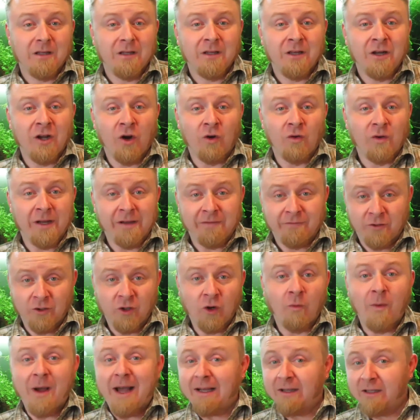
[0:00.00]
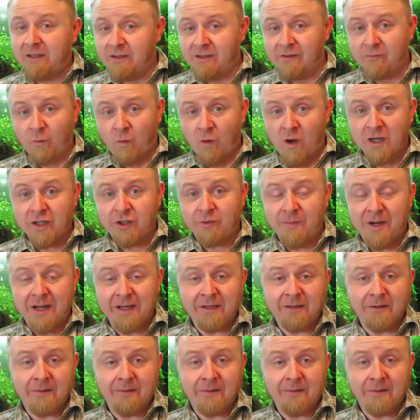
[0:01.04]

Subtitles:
if you go back and watch my